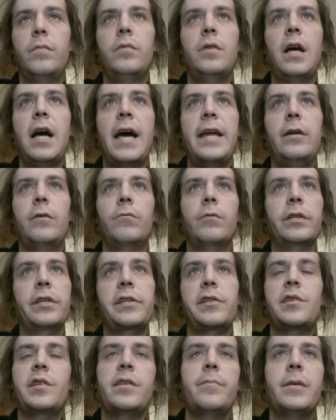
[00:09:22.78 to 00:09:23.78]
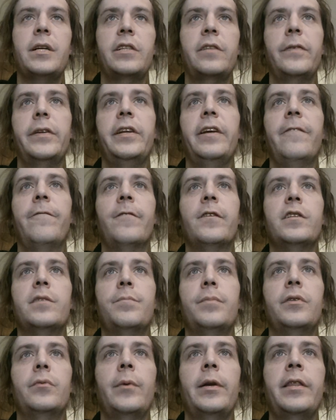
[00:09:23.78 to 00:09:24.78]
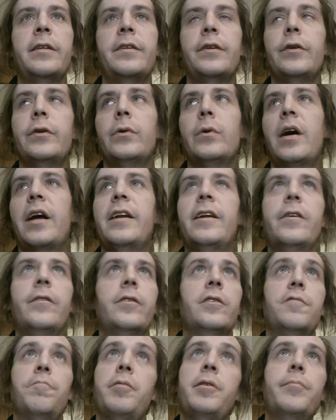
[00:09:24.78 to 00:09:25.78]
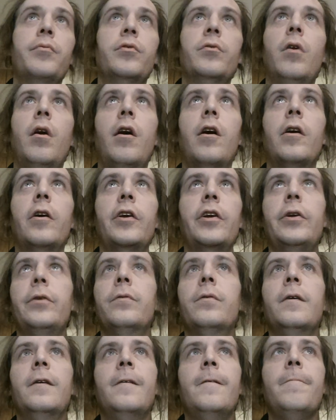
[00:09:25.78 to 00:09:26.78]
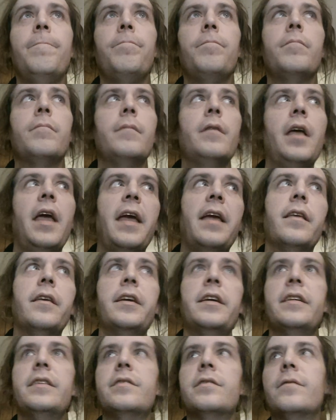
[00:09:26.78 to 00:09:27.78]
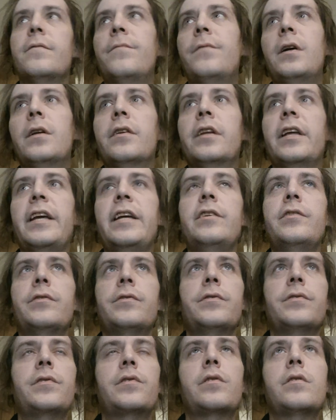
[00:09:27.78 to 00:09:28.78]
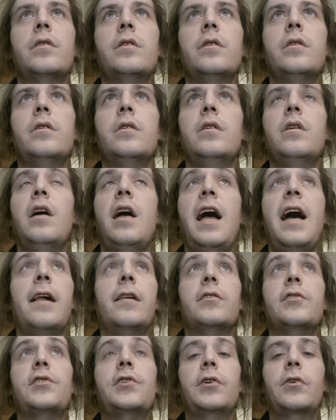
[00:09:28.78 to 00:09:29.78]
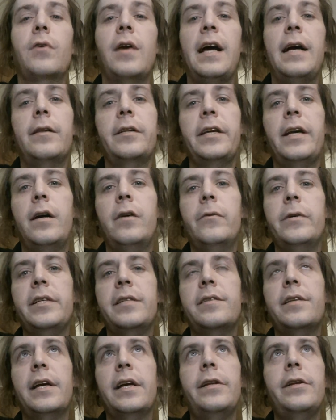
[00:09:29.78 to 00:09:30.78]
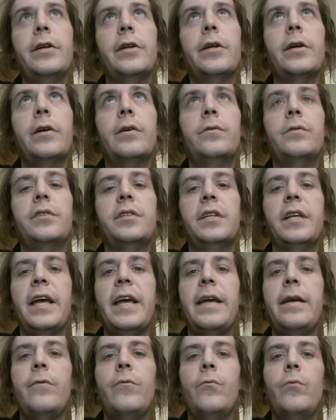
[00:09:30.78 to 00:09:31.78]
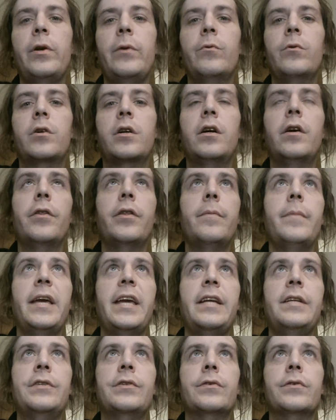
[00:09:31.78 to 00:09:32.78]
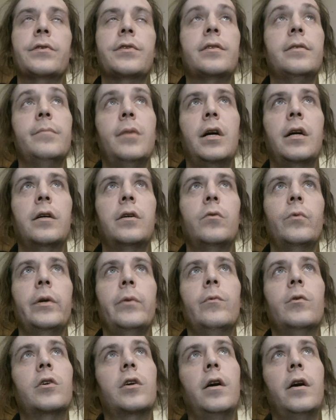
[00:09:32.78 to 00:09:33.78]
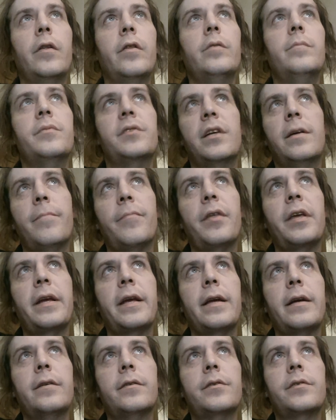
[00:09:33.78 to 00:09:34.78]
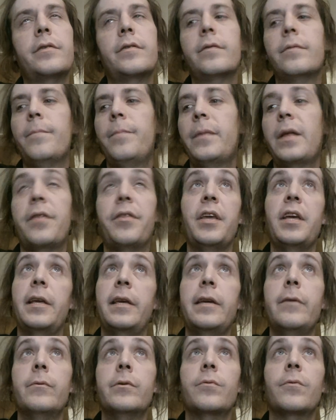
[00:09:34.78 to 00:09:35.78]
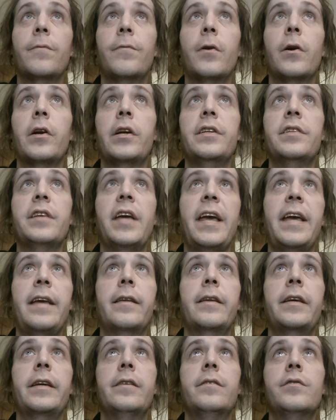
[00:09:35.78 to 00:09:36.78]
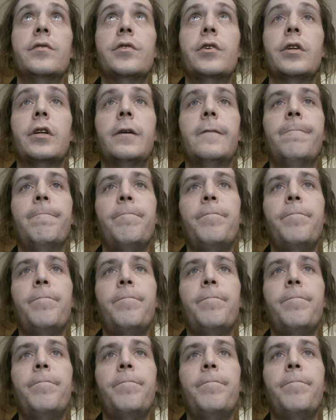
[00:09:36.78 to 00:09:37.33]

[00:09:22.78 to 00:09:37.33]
I don't really see much of a difference between the two. I know there's people who argue aliens and fallen angels. Aleister Crowley always said, you know, today we will call them angels, tomorrow we will call them something else. I think he was referring to aliens, you know.